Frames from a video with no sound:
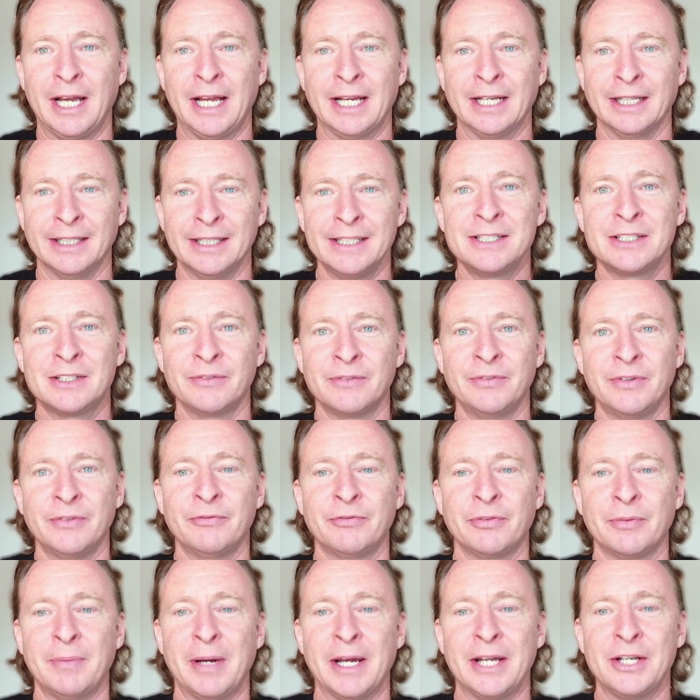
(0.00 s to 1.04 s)
a list of
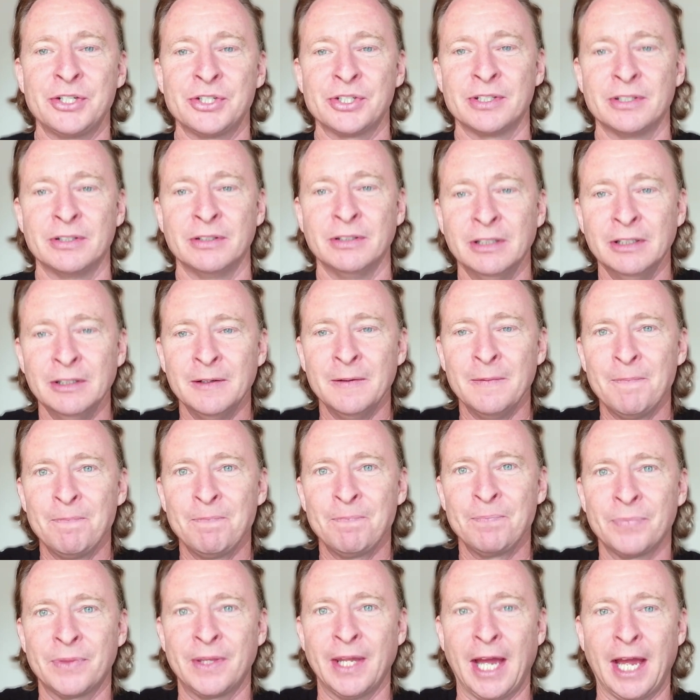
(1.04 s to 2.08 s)
information
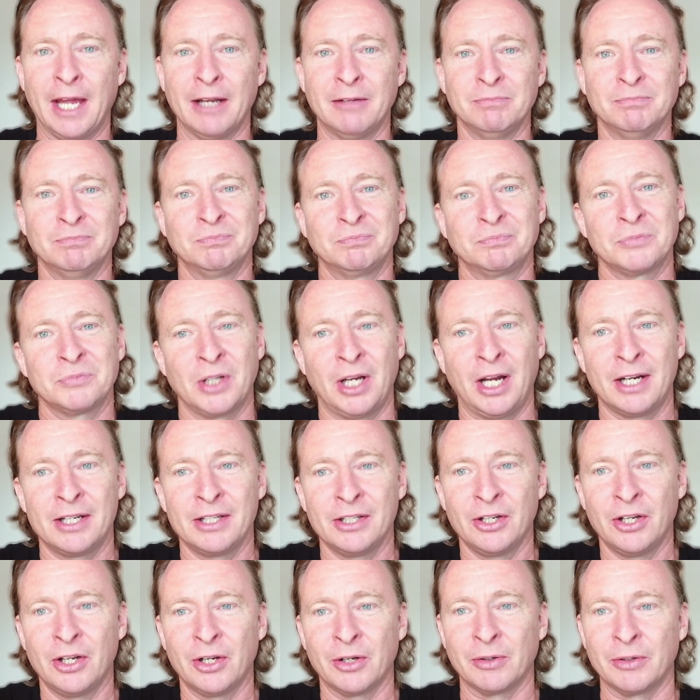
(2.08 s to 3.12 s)
that, I don't
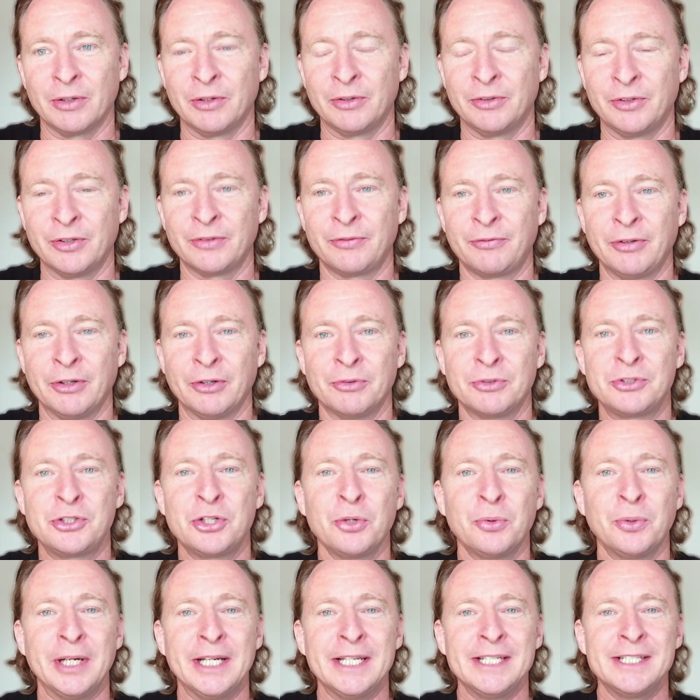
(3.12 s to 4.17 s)
know, it just feels
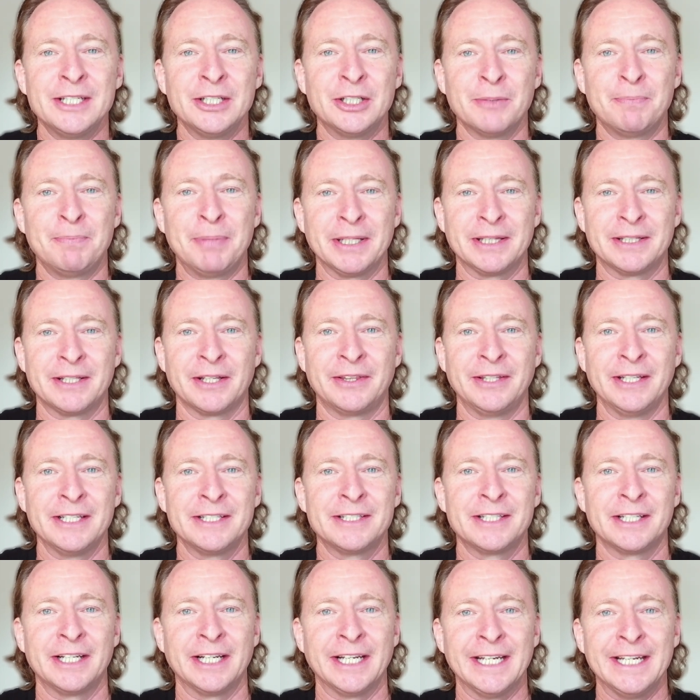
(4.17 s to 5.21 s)
too easy to pick the things
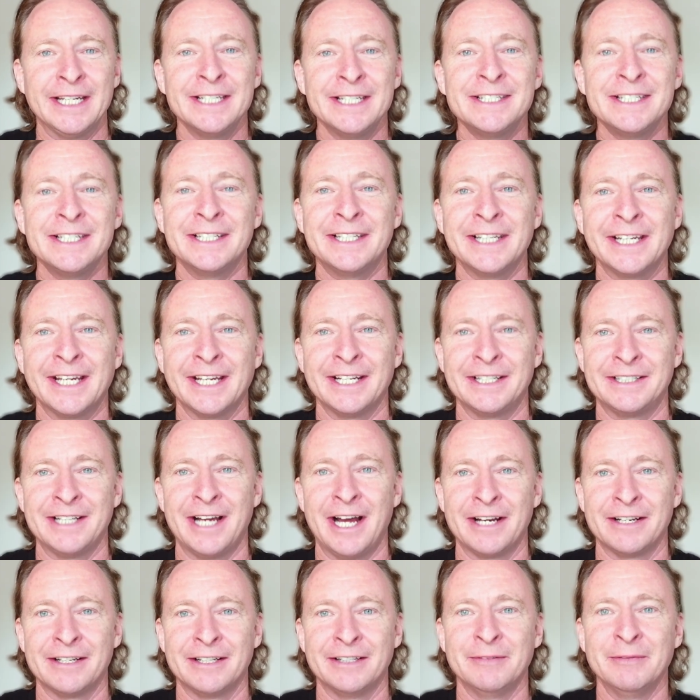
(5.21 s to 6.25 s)
that are easy to get
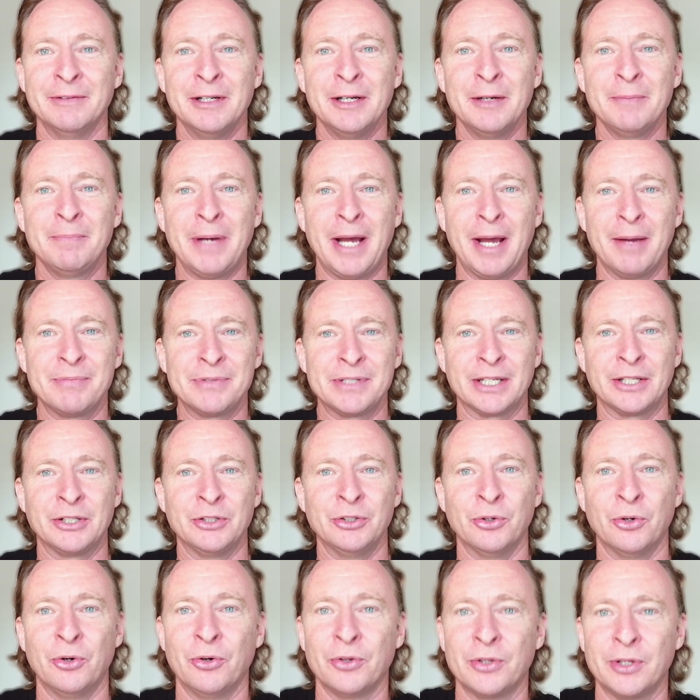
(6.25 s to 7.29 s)
done and perhaps
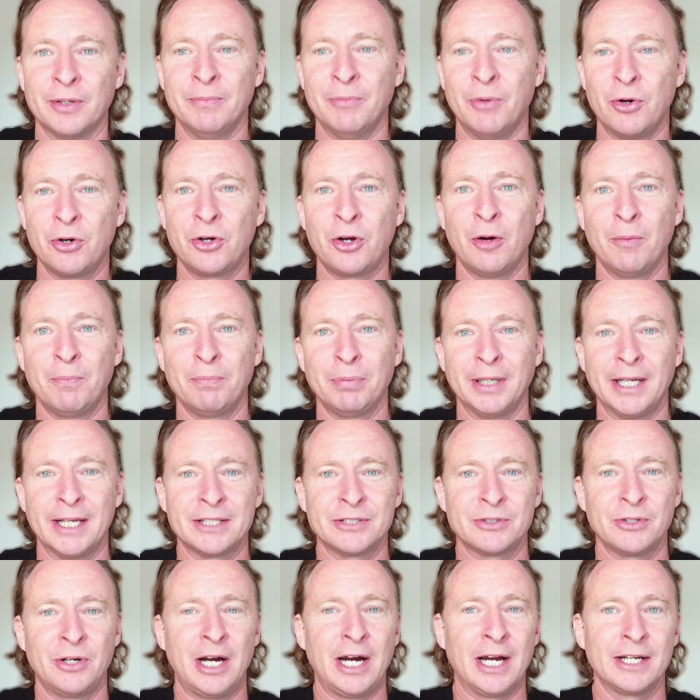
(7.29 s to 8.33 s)
ignore the more complex
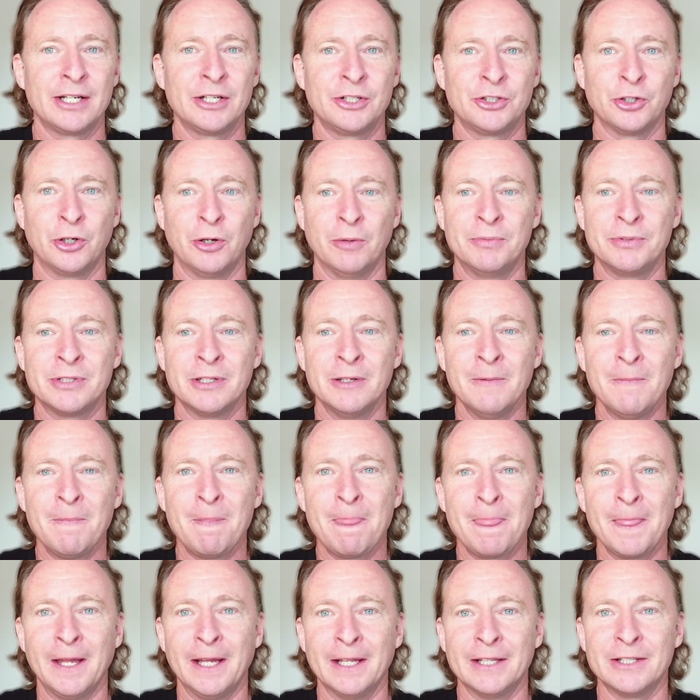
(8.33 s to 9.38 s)
or harder jobs.
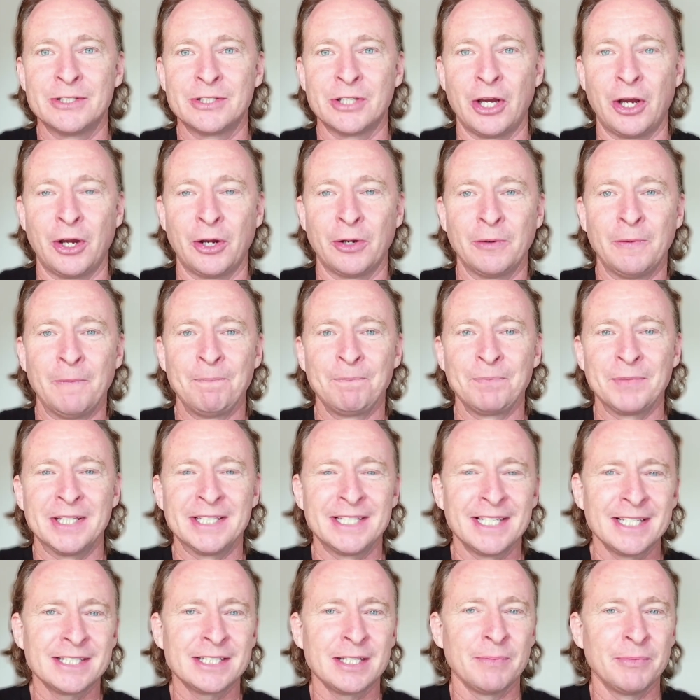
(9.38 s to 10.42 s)
And so is
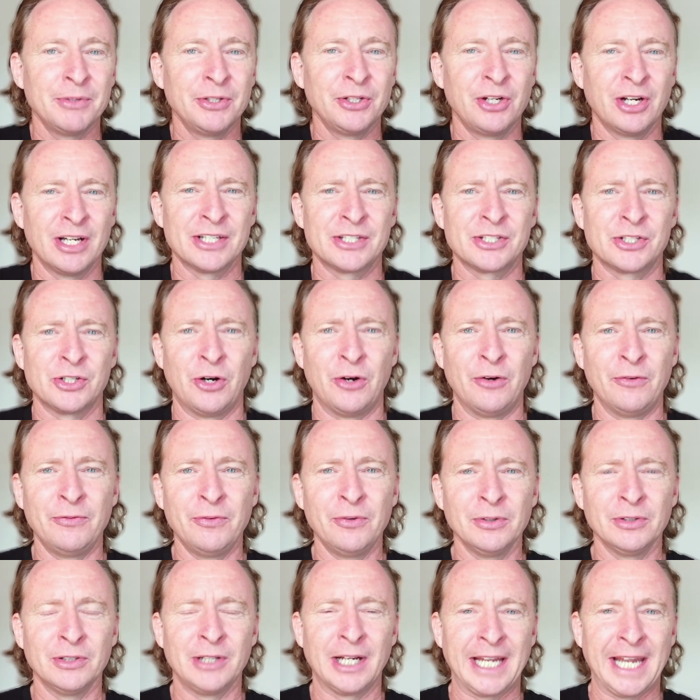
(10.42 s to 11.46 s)
that something you guys solve
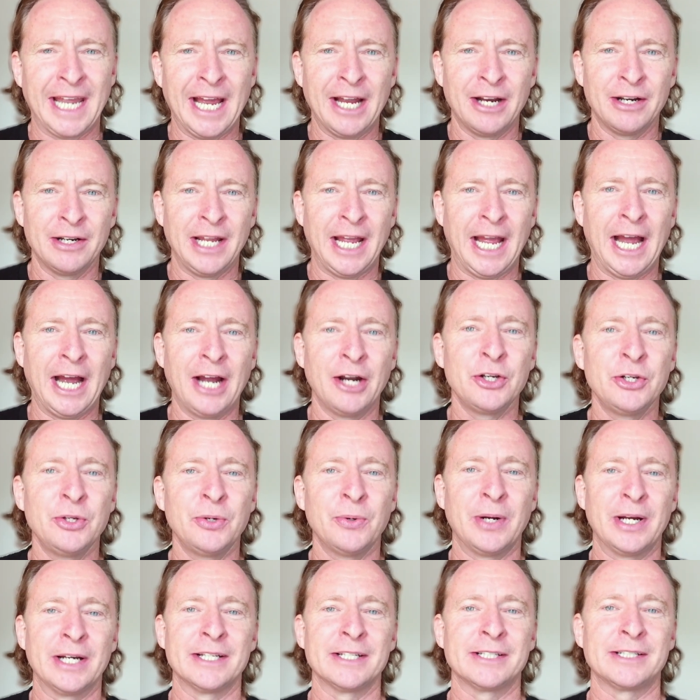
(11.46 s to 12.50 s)
for? Like how do you
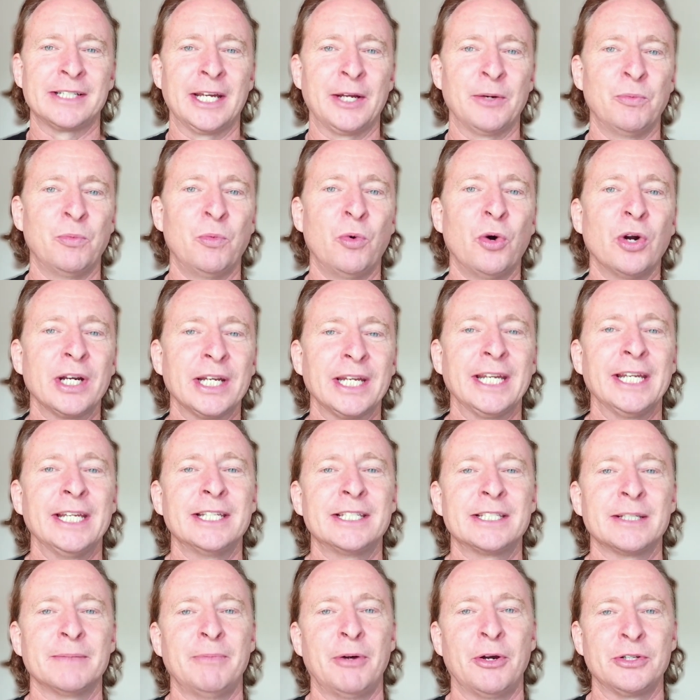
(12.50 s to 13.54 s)
understand what is
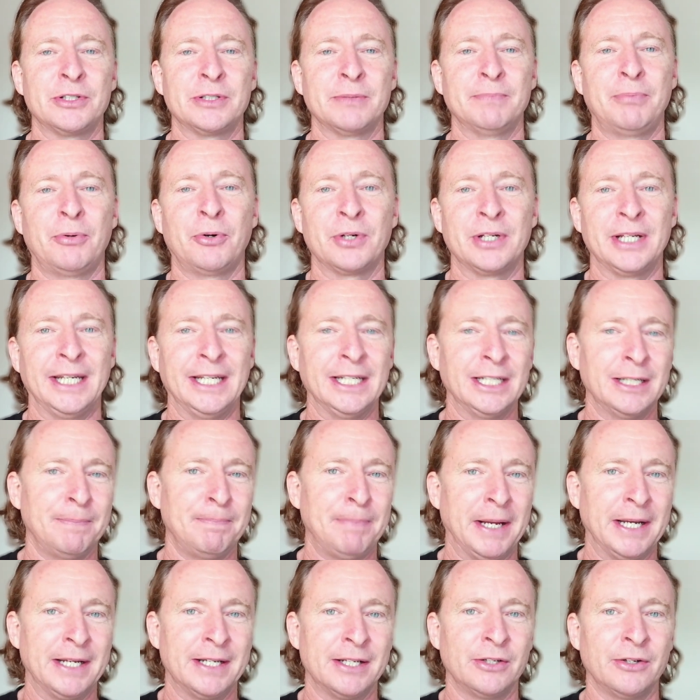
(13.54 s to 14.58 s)
the most important
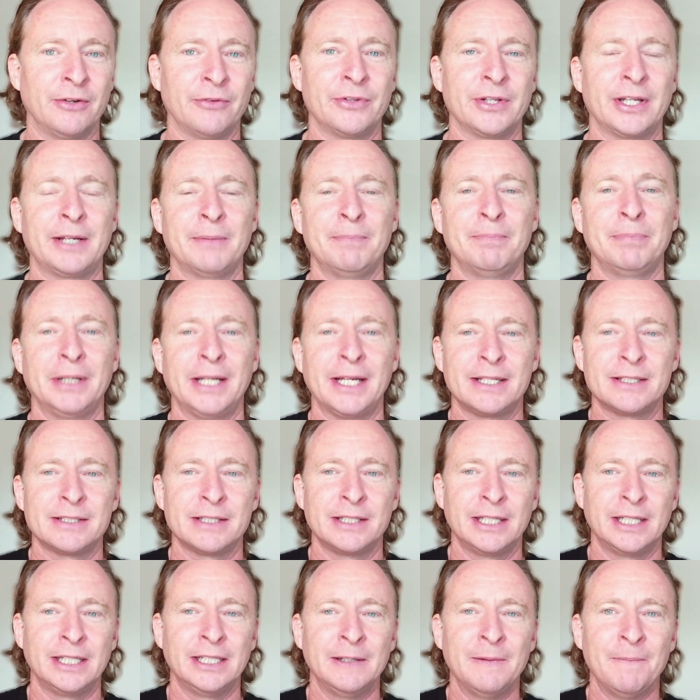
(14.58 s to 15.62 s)
independent of the
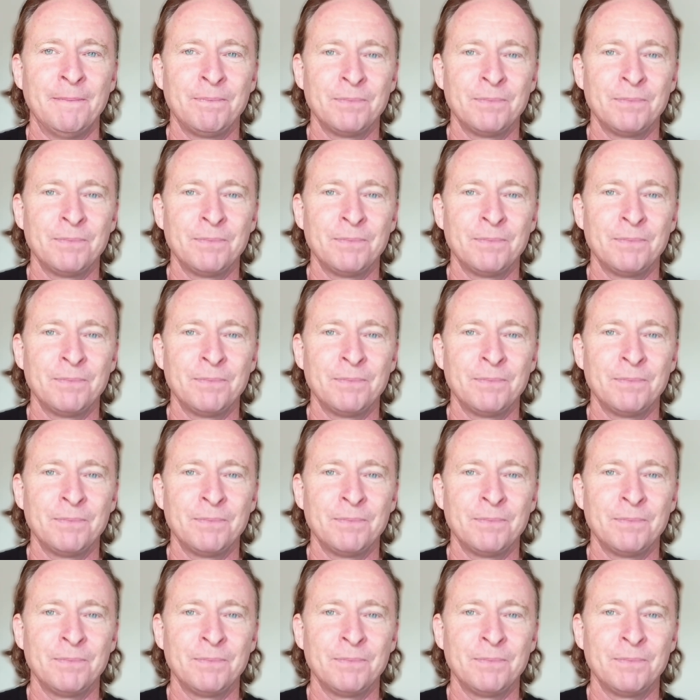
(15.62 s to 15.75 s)
complexity